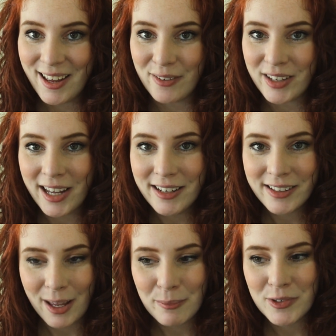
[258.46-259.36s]
have kind of
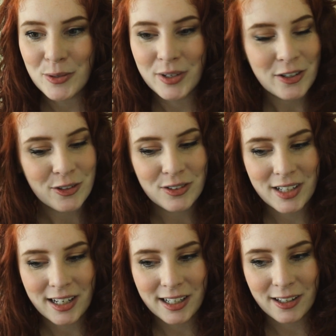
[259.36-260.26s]
come to an
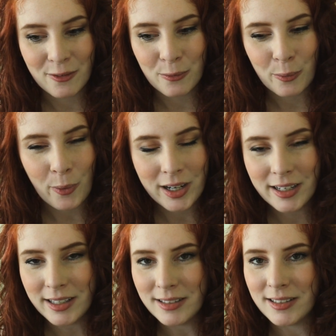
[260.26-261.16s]
understanding of what
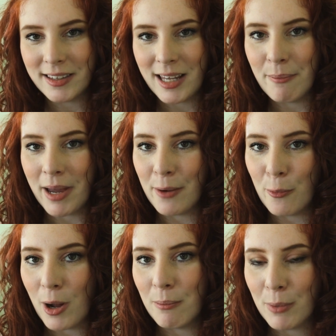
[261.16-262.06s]
it is that they might
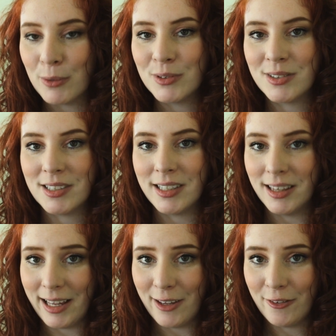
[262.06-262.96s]
want most in
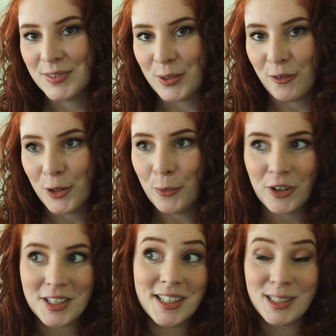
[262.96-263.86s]
life. So if you
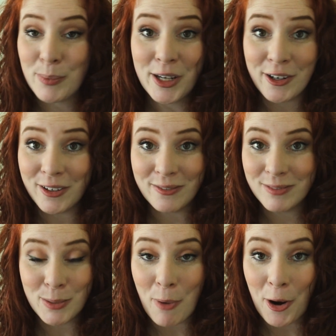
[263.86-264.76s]
were to disappear
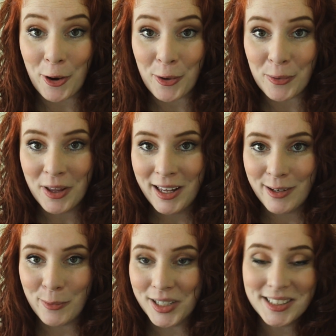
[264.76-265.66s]
tomorrow,
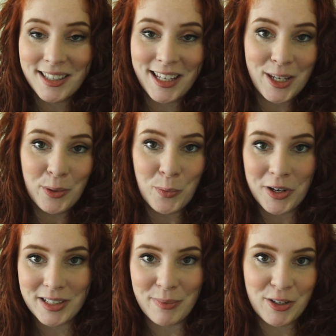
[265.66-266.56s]
what is it that you would
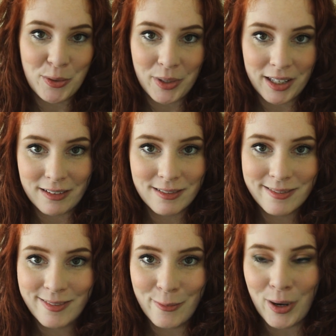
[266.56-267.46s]
want to be doing?
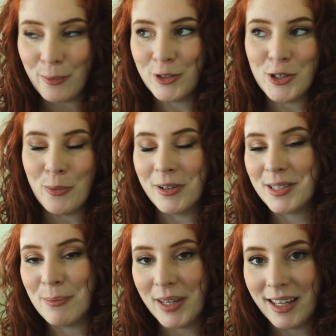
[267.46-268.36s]
Where would you want
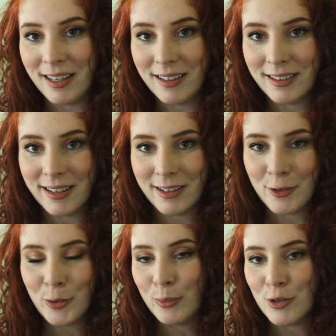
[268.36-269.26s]
to be, and
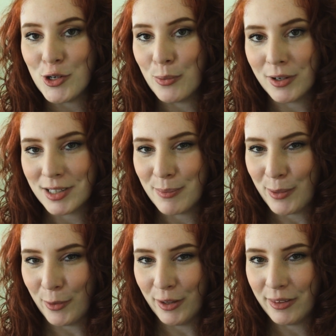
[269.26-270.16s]
who would you want to be
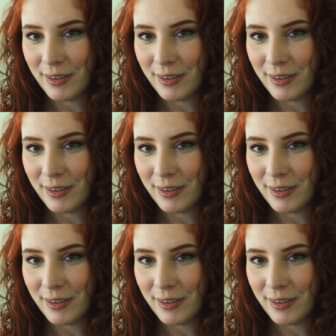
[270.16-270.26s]
with?